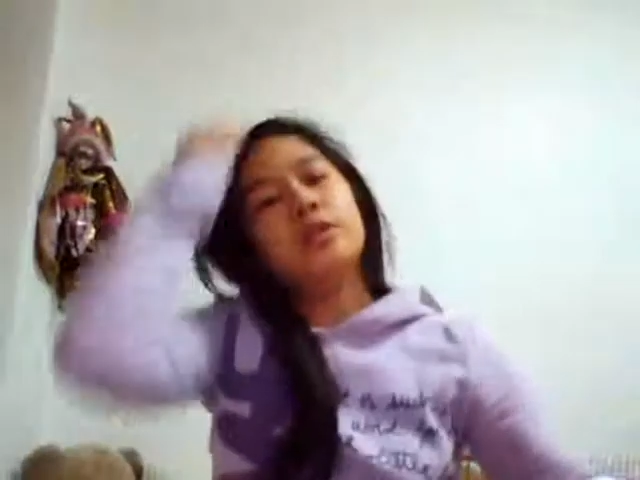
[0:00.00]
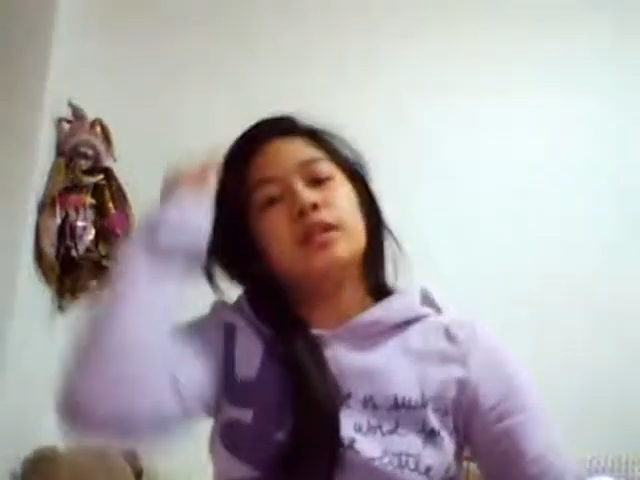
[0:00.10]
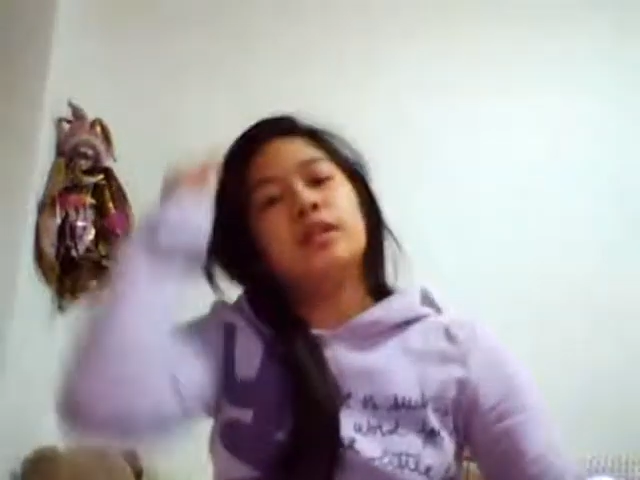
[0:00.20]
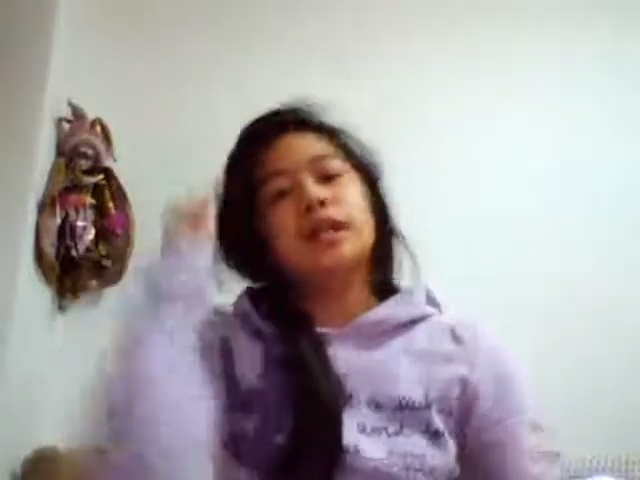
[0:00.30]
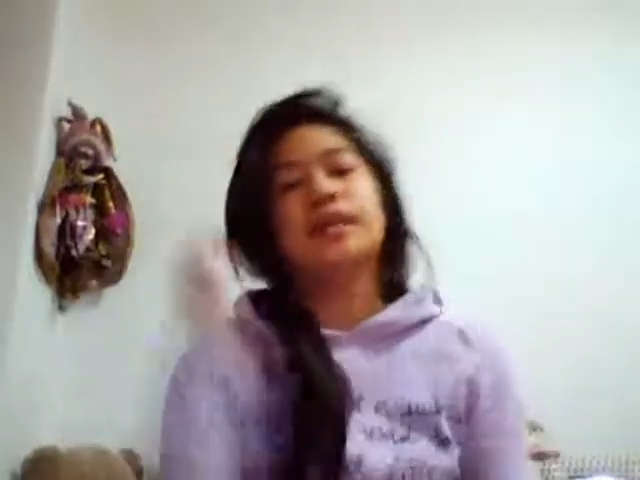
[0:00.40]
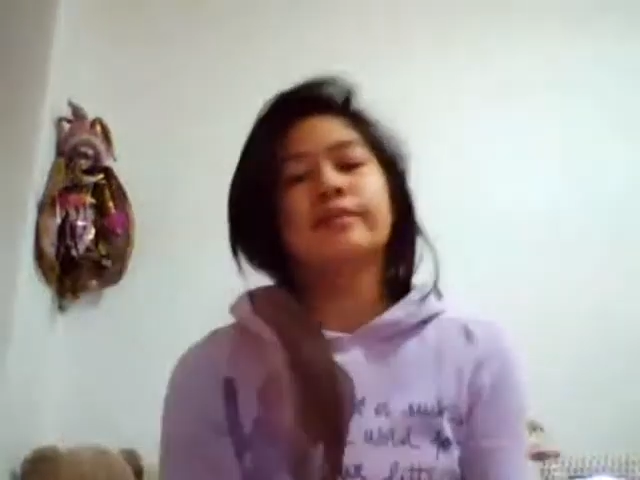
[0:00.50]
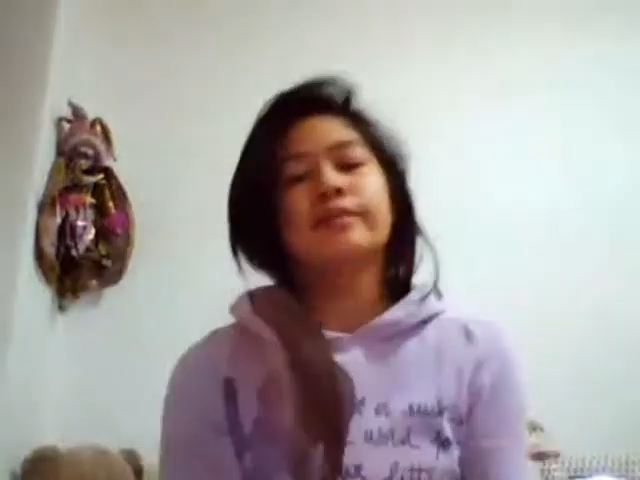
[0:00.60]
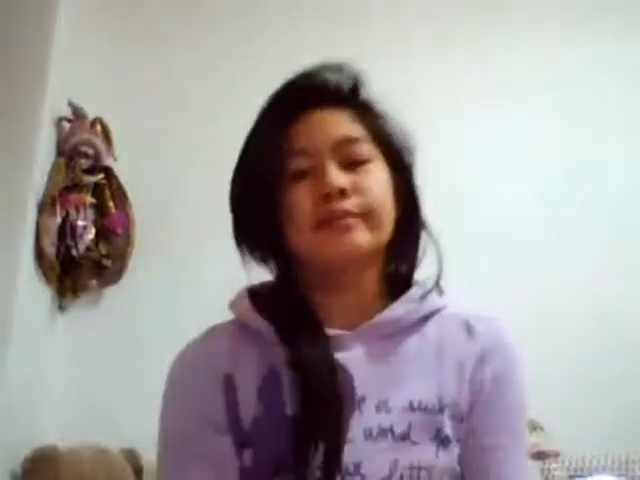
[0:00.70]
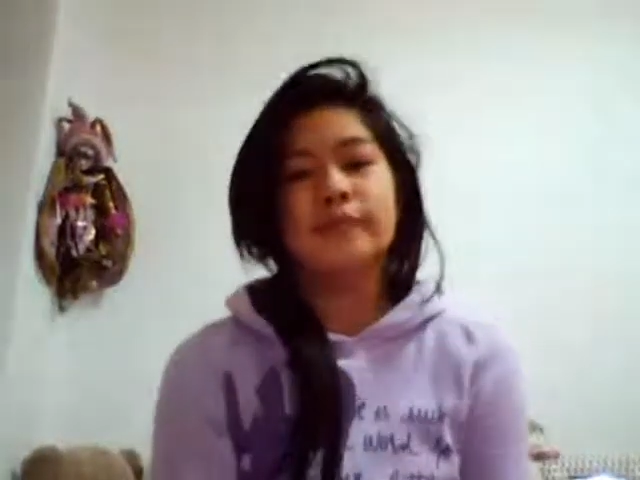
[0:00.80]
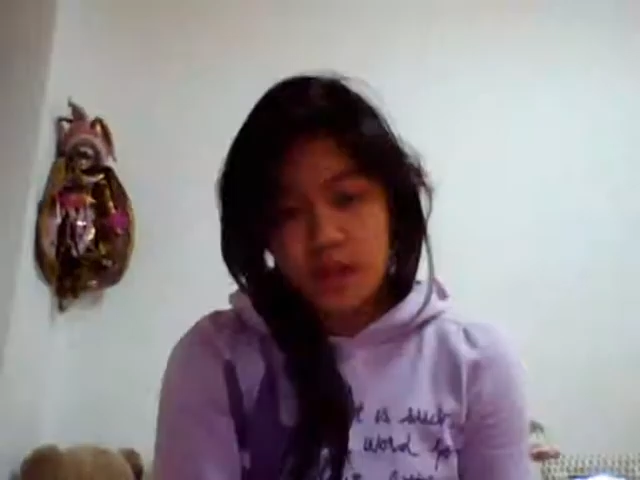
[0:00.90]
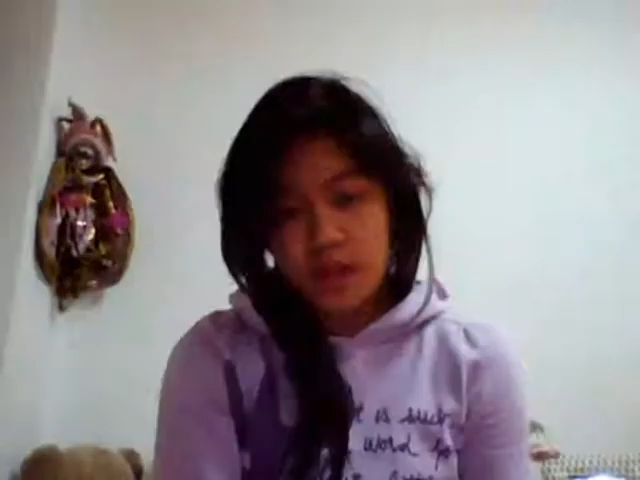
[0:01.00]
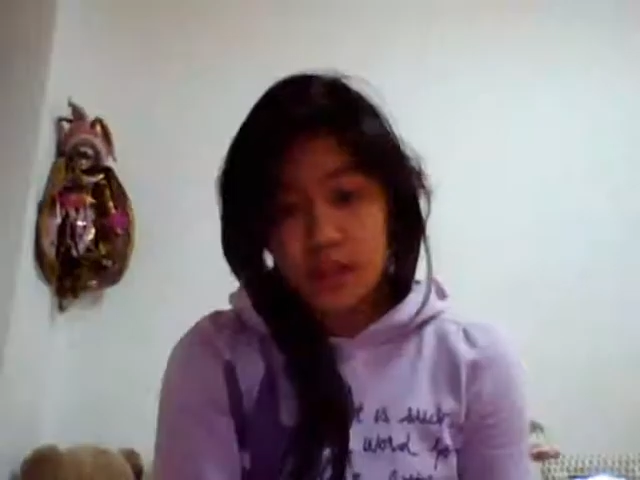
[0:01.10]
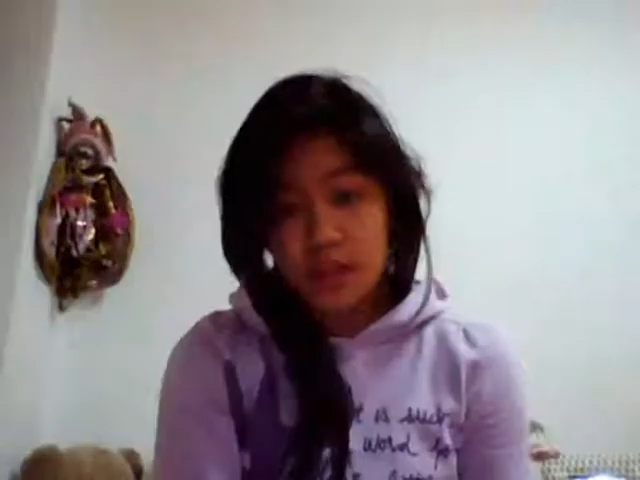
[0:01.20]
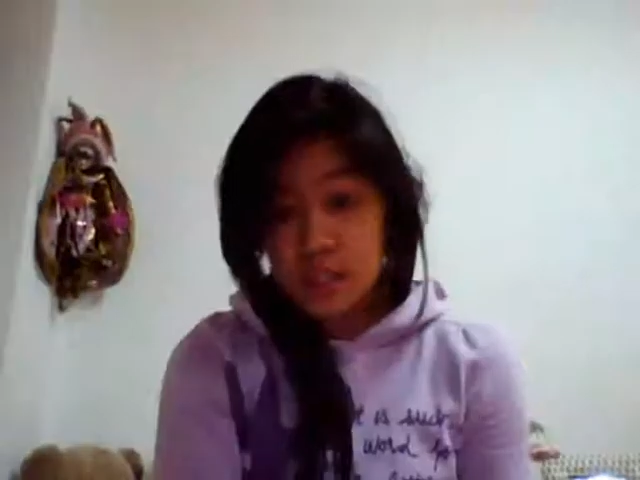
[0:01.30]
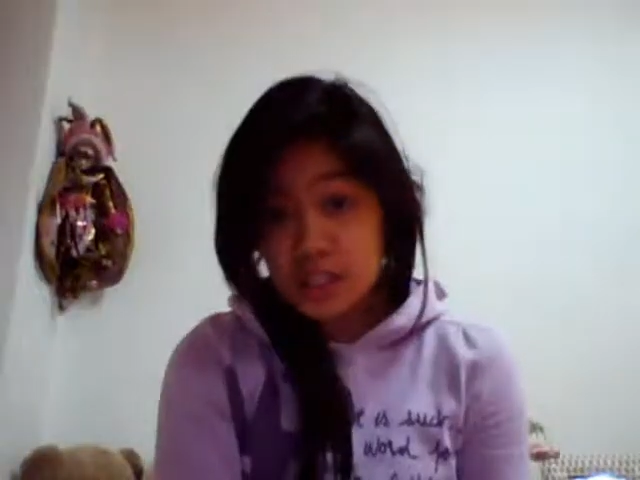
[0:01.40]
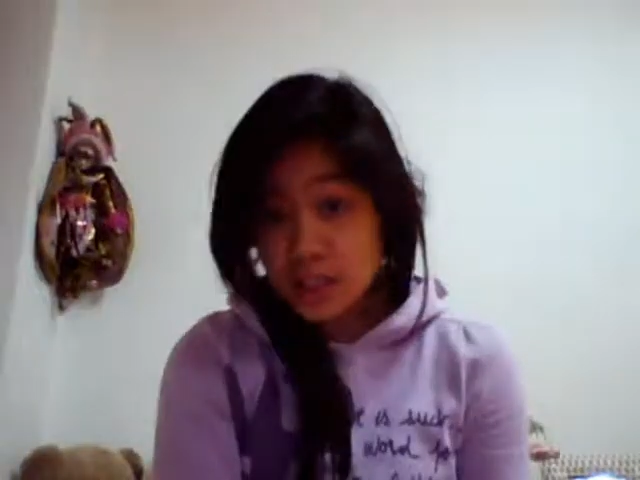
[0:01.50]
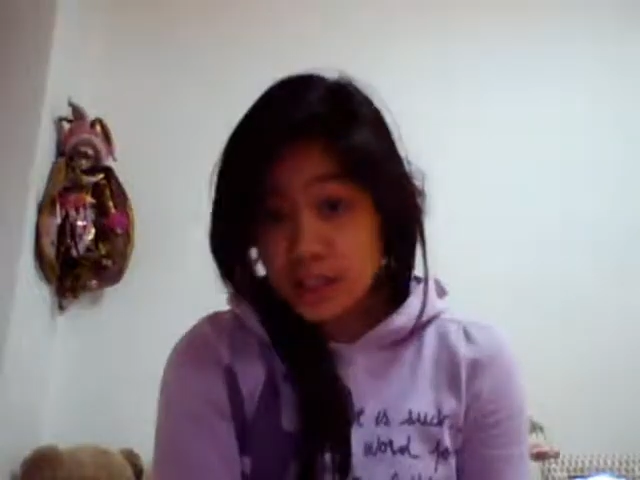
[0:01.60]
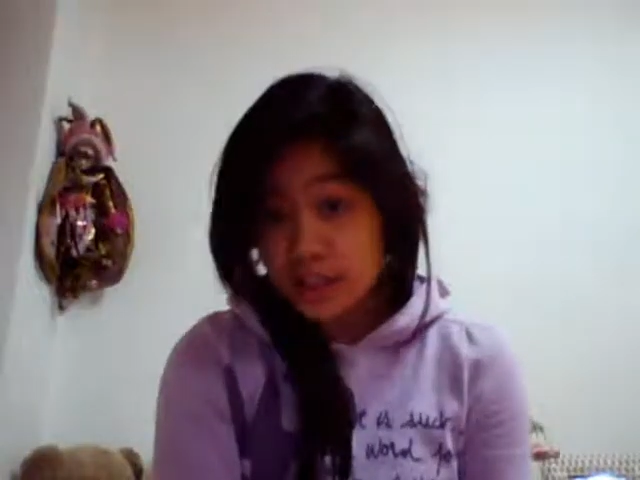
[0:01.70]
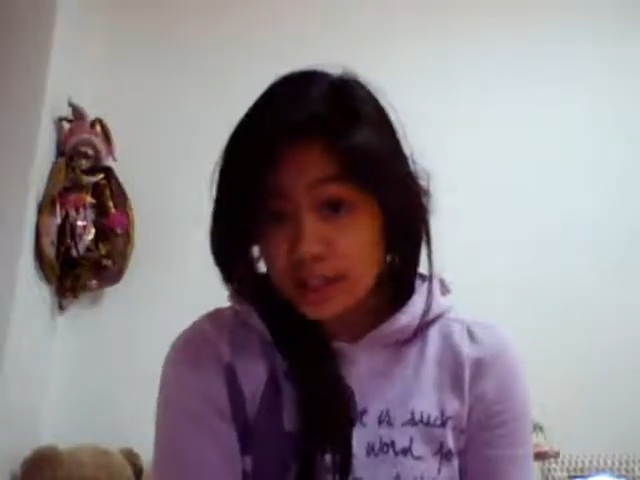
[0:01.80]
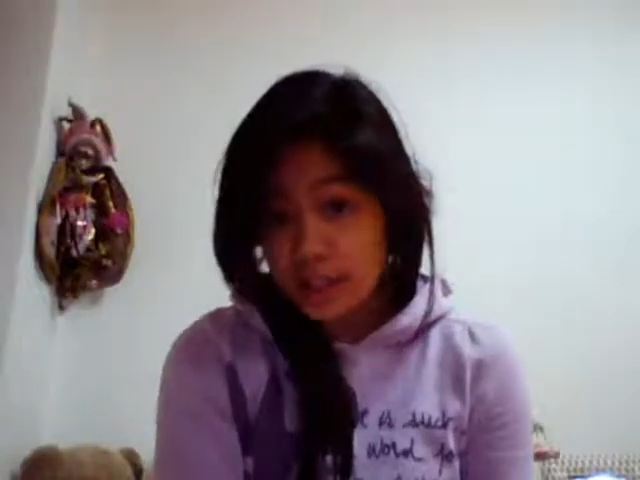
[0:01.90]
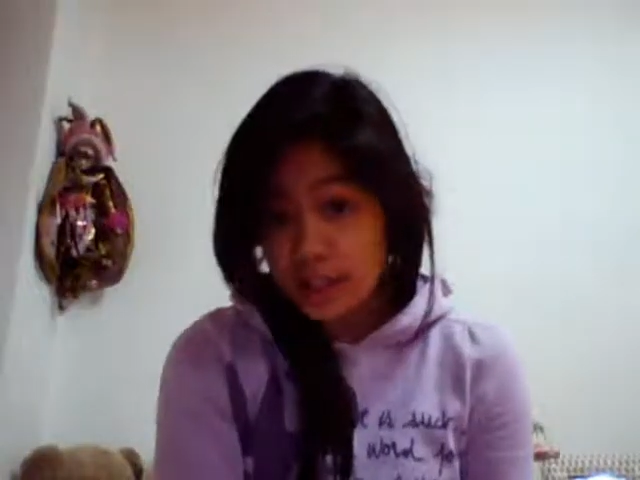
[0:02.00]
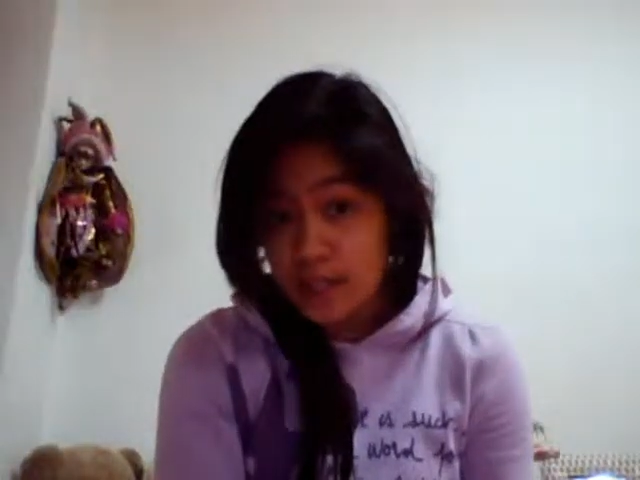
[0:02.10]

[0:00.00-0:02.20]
like things and stuff like that.